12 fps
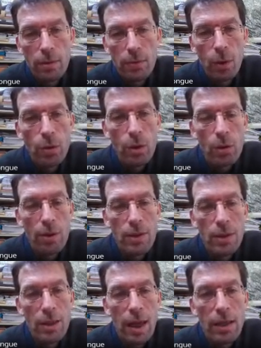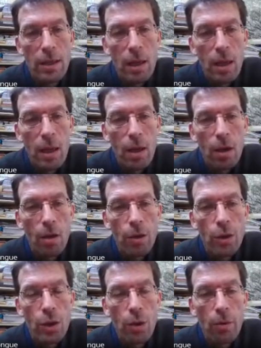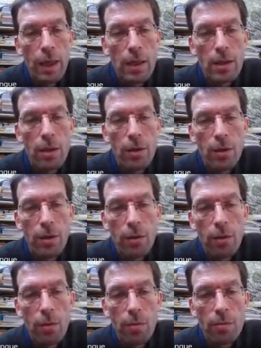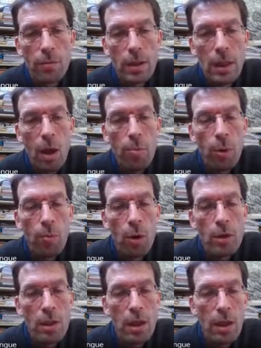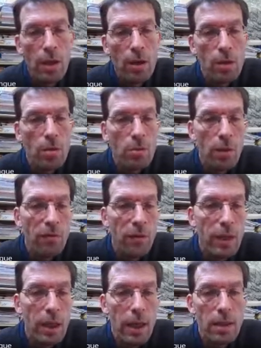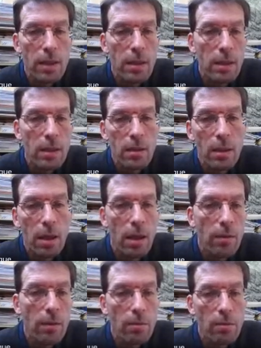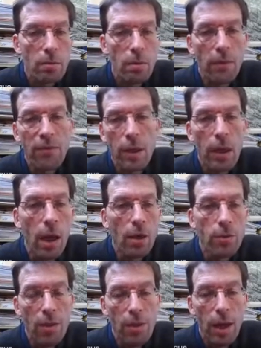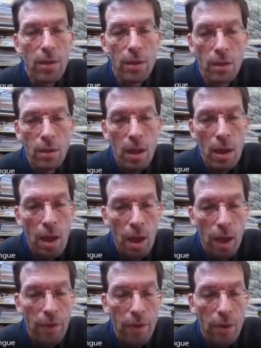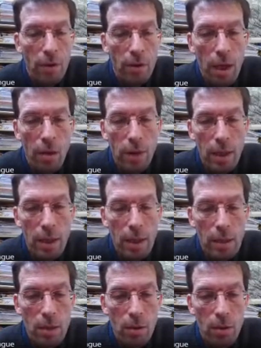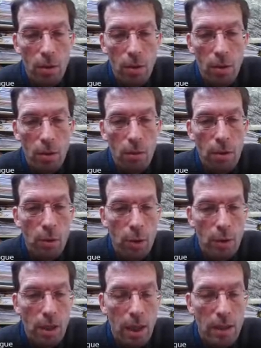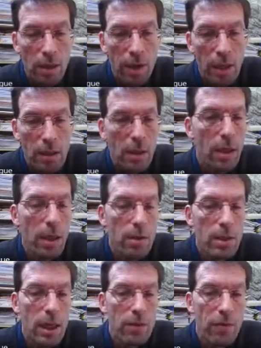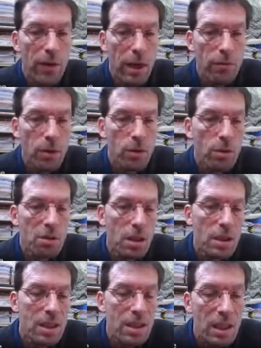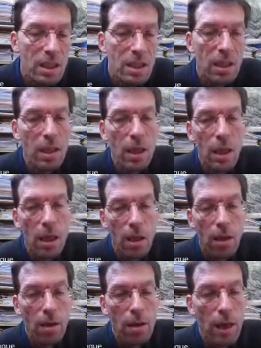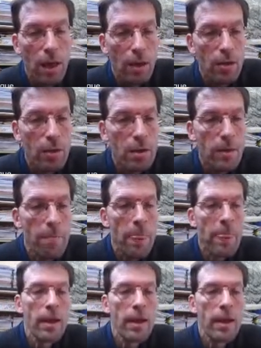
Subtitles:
photo of the site showing the uppermost layers roughly at roughly 100,000, and the nowadays lowermost excavated layers at 560 layers.